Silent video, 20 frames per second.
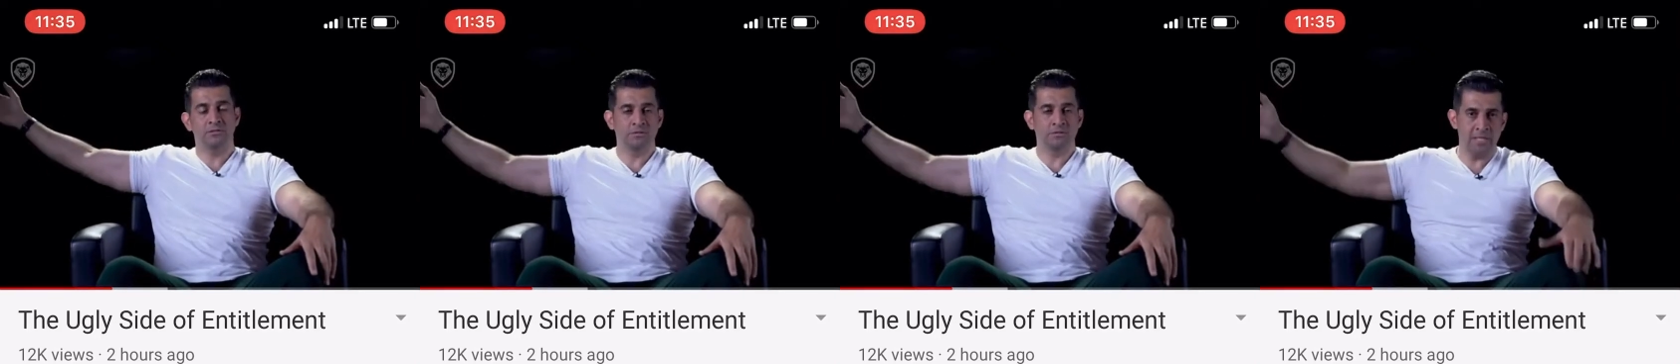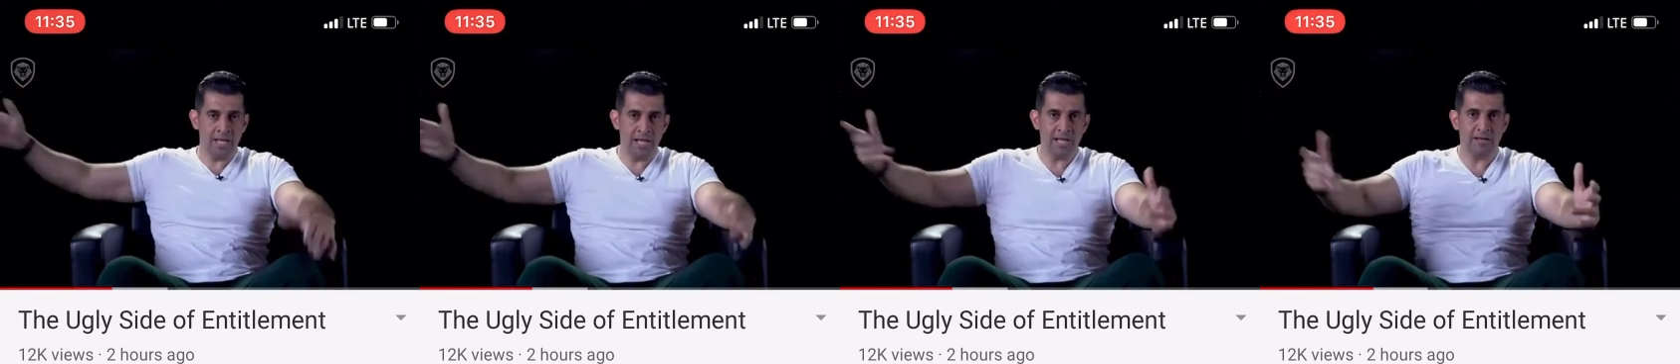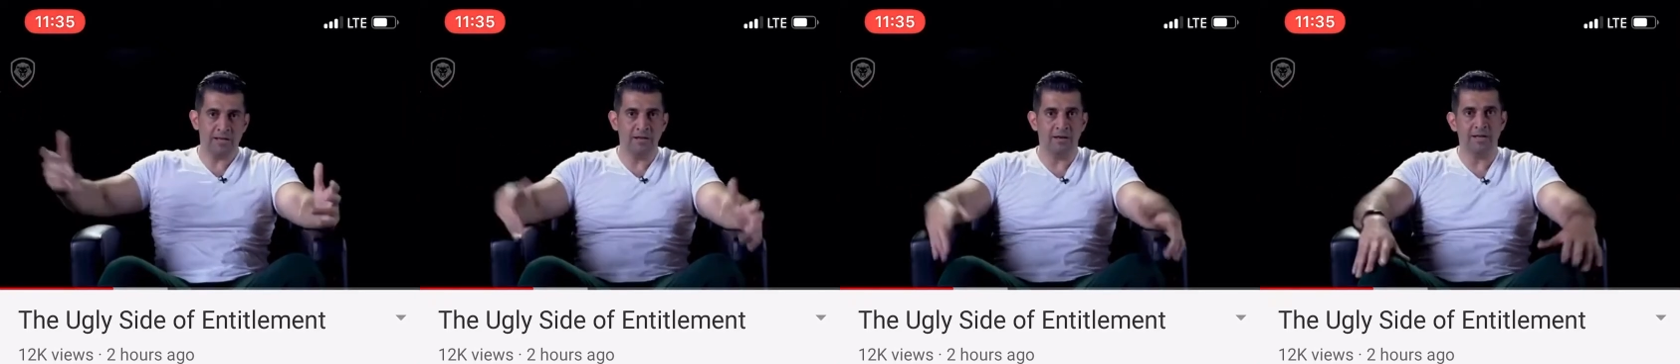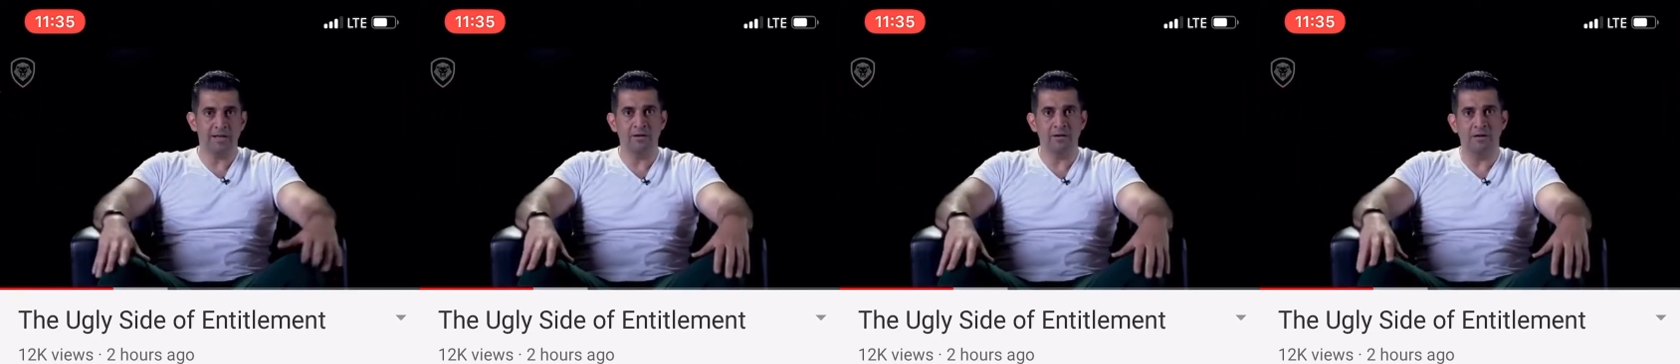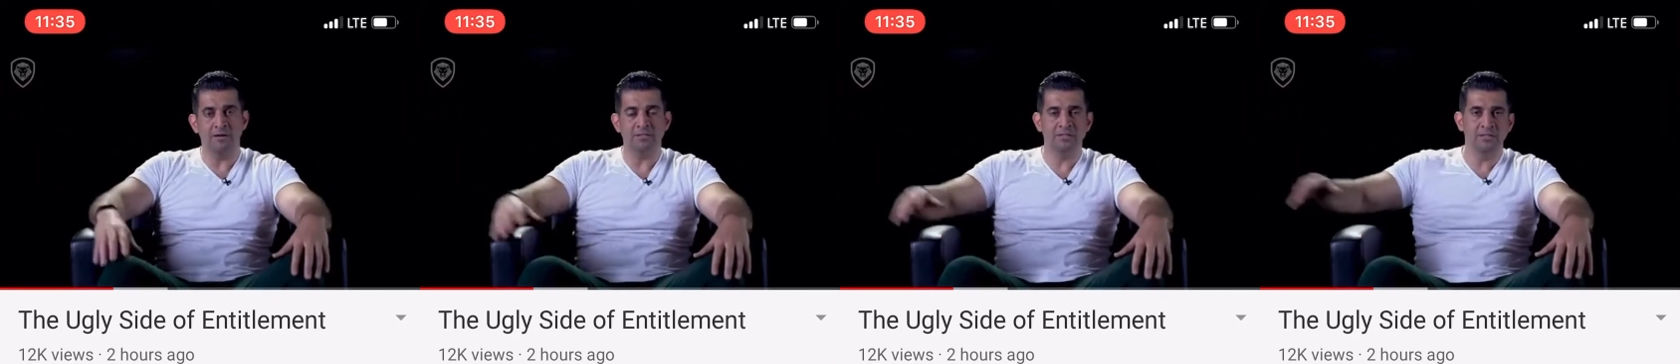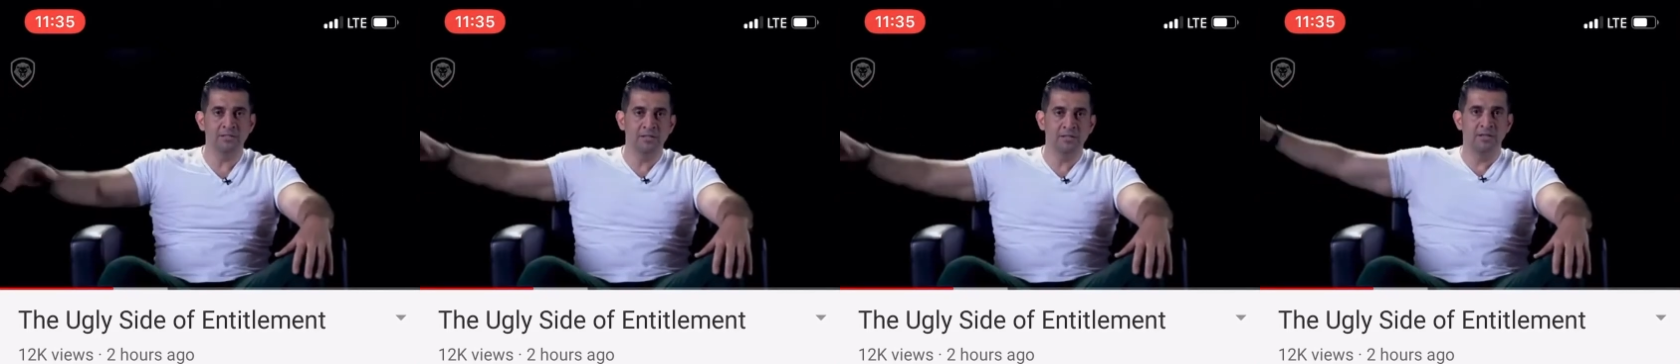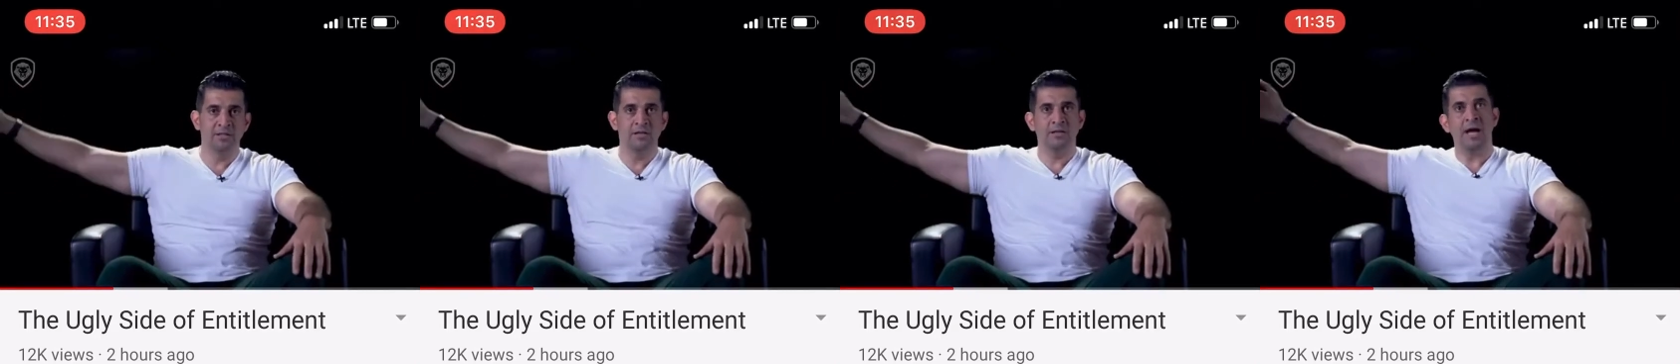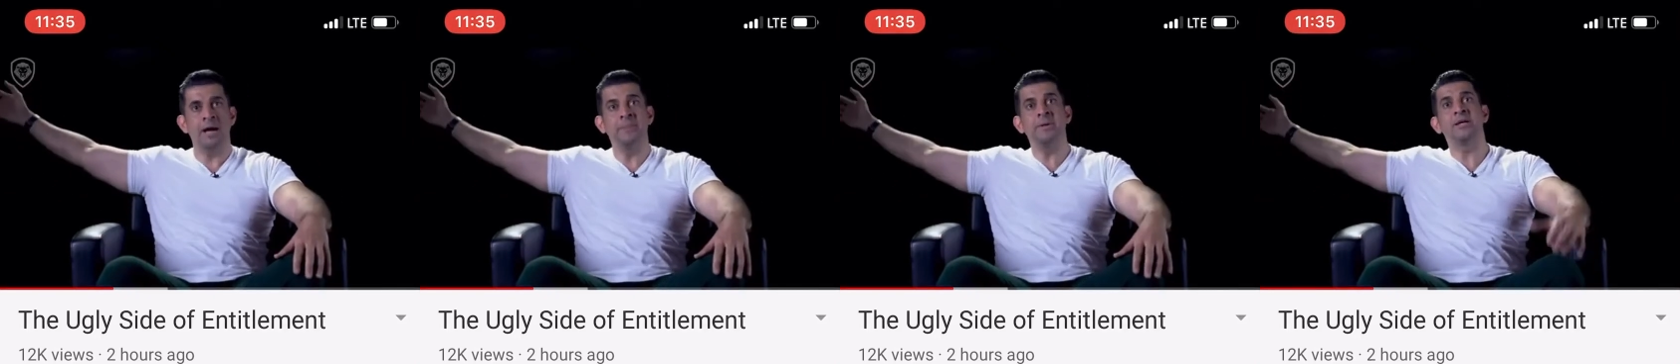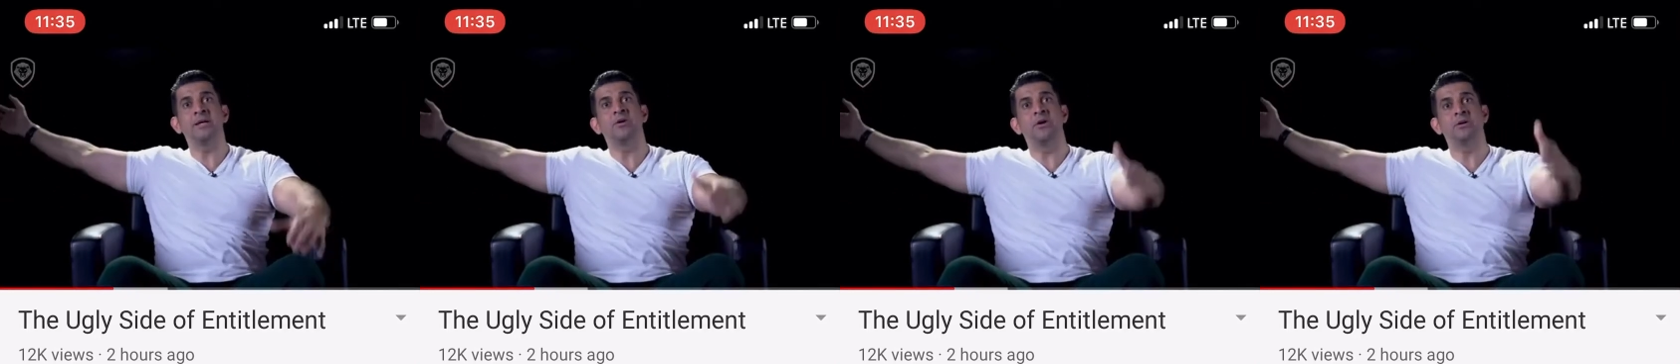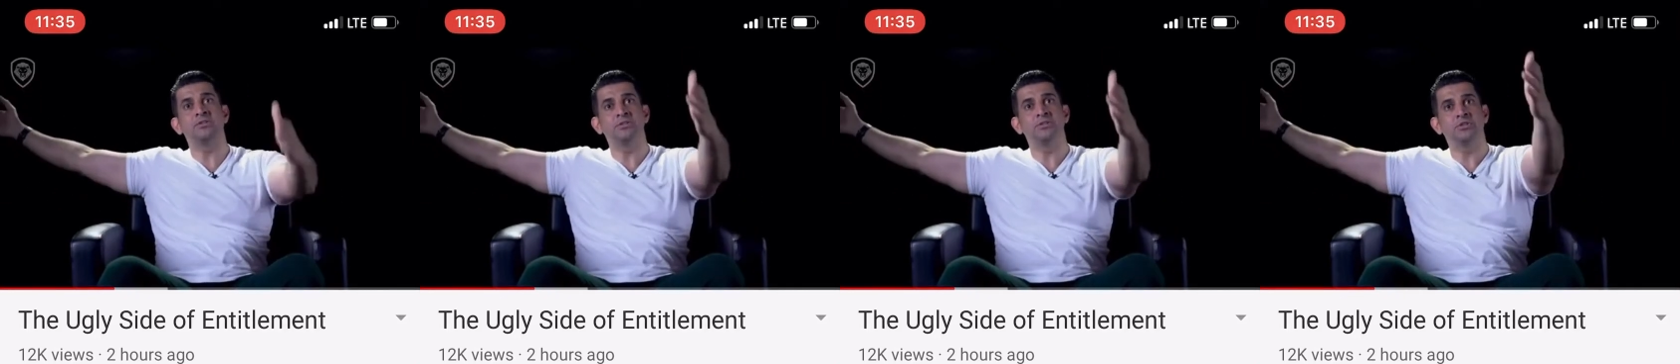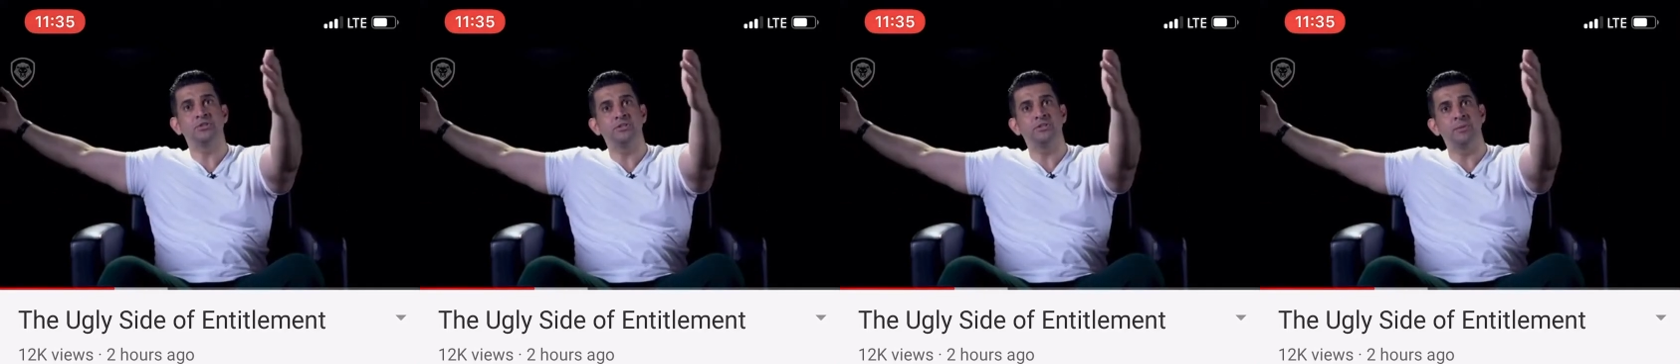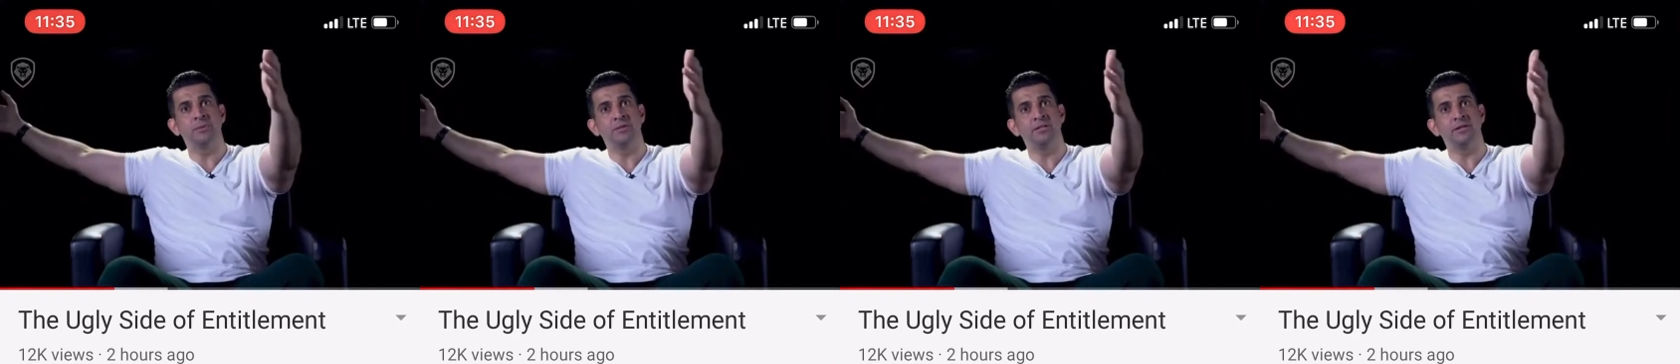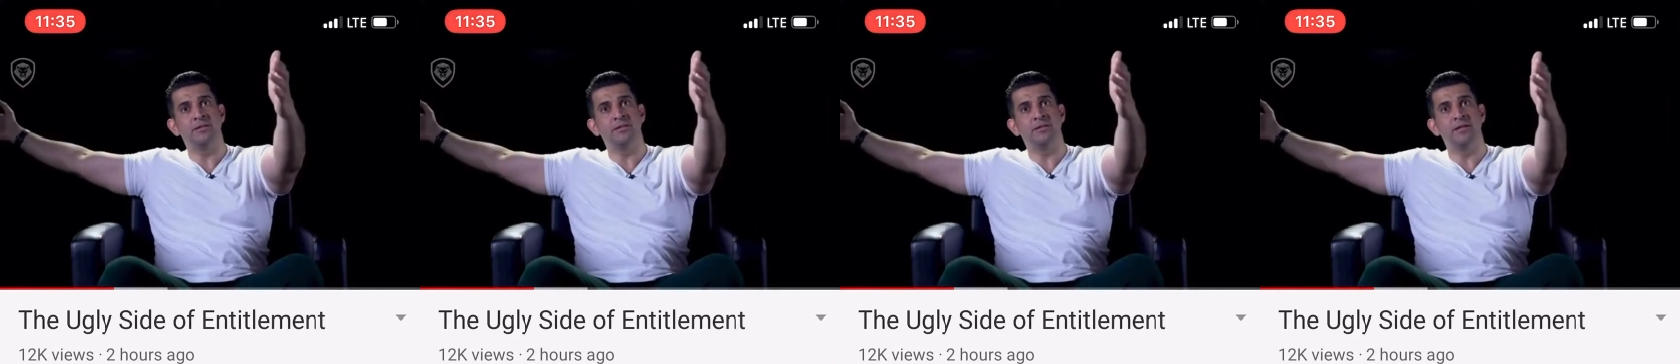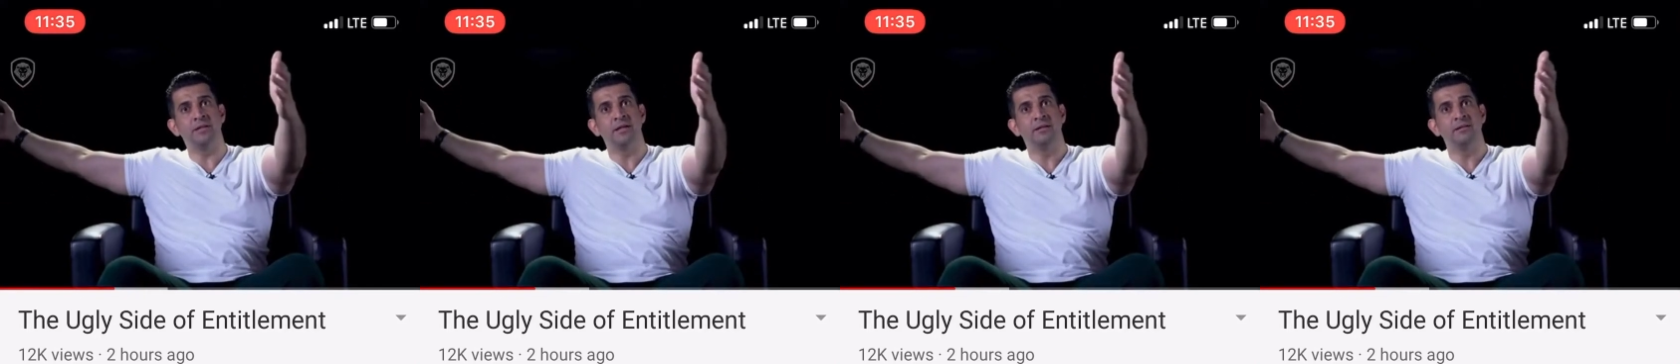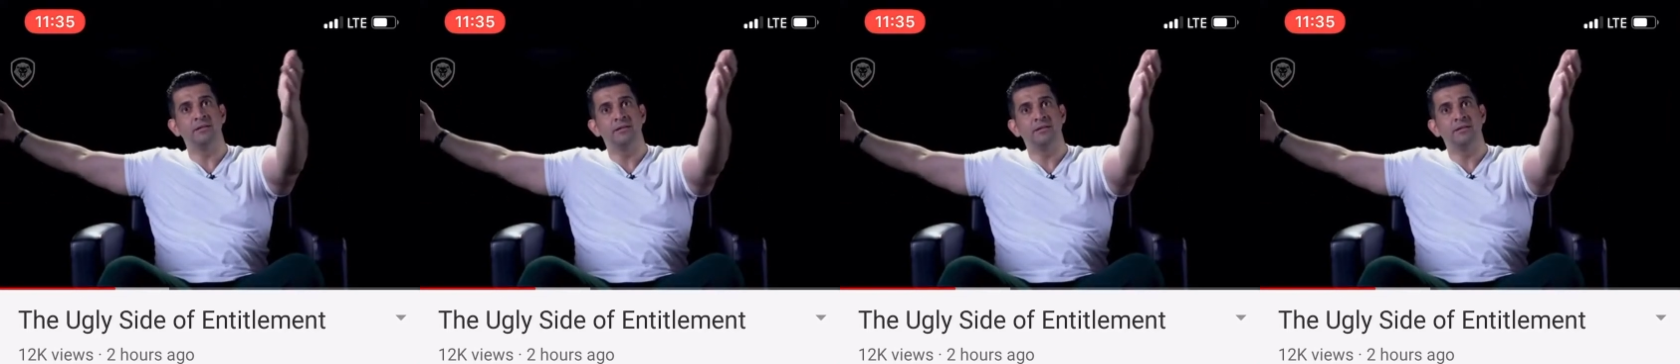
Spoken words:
I said, yeah, I collect cards. How many cards did she send me the other day?